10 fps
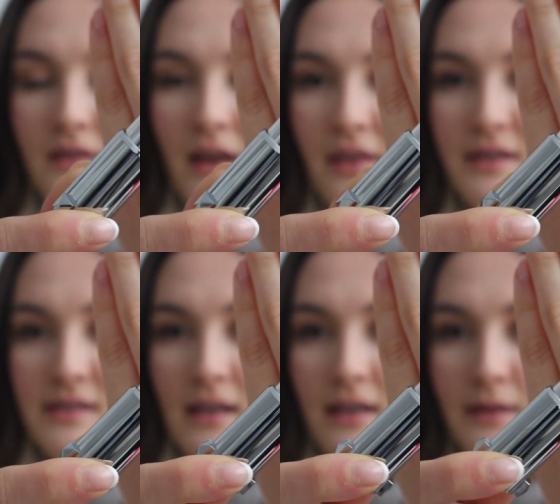Yeah,
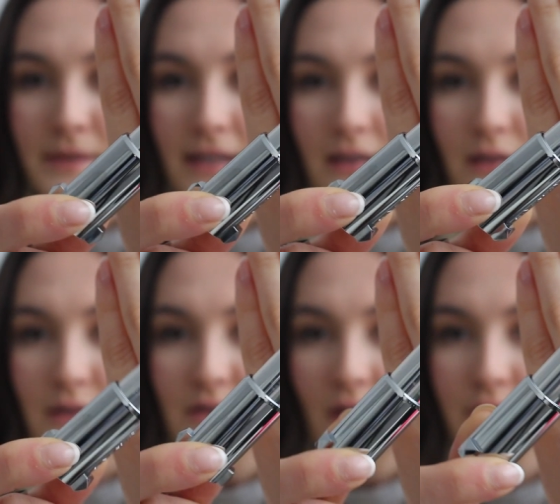this lipstick
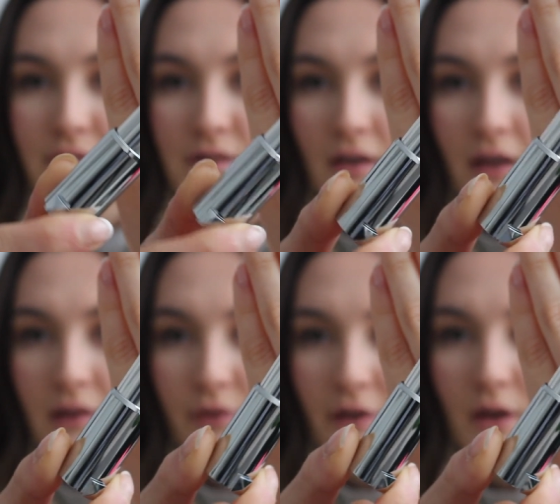looks so
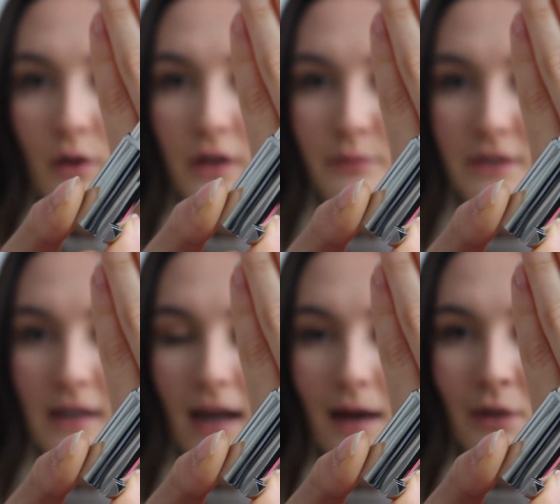stunning, very Hollywood
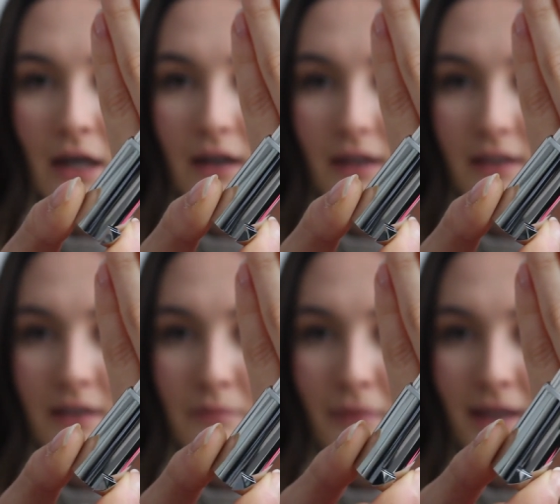glamour. I
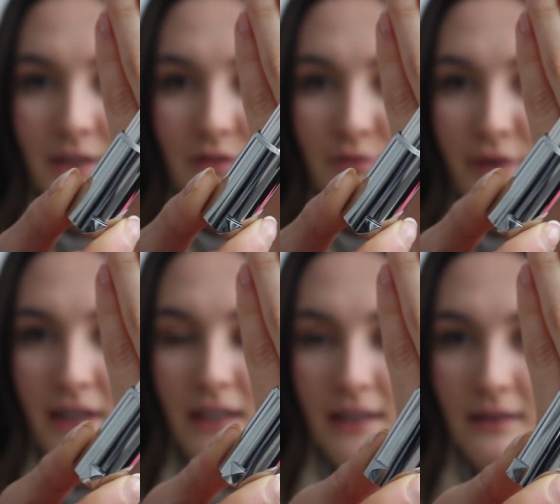can imagine
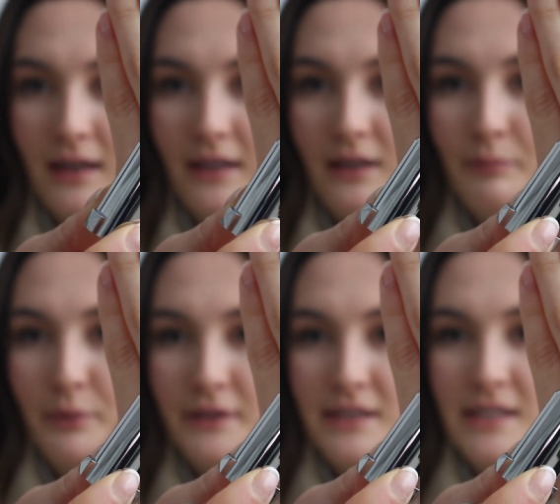feeling like
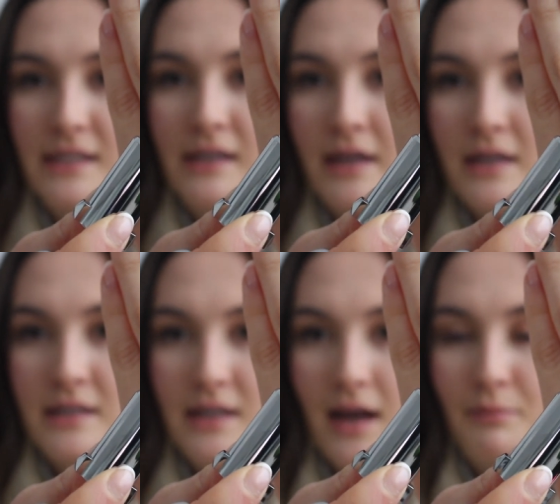pretty
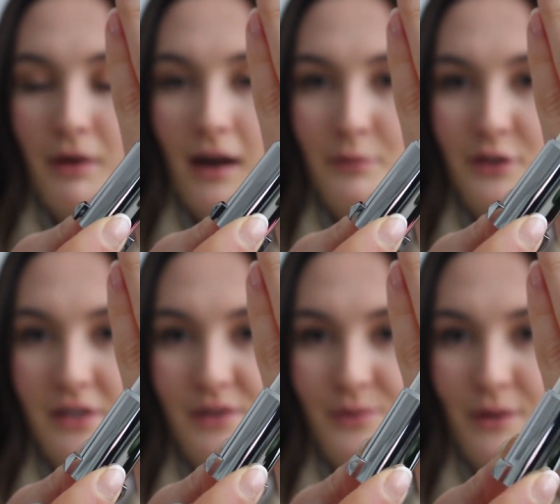damn
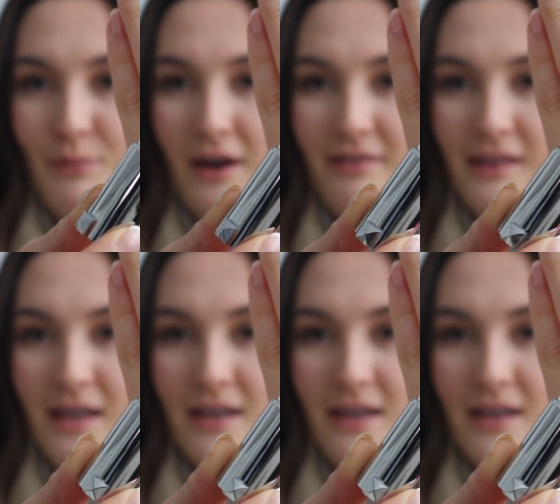glamorous when I'm wearing